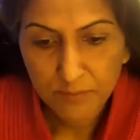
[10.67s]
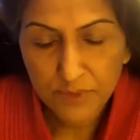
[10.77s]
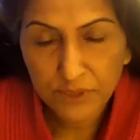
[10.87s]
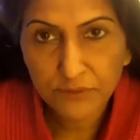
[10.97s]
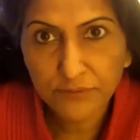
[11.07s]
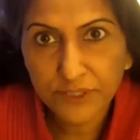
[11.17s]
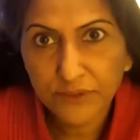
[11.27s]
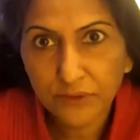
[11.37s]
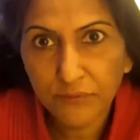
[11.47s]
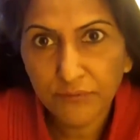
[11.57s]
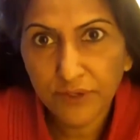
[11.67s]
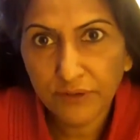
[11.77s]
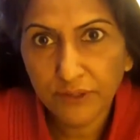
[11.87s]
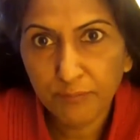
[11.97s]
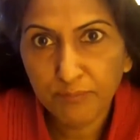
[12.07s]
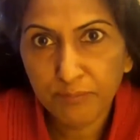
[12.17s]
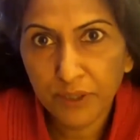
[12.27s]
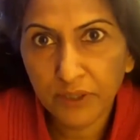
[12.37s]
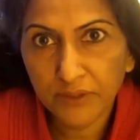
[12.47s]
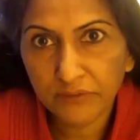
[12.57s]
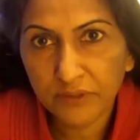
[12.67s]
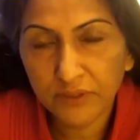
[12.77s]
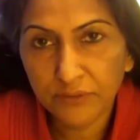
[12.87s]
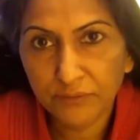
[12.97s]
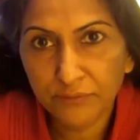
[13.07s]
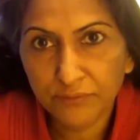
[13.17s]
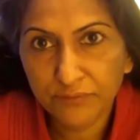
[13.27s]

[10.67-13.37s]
moved into a very positive,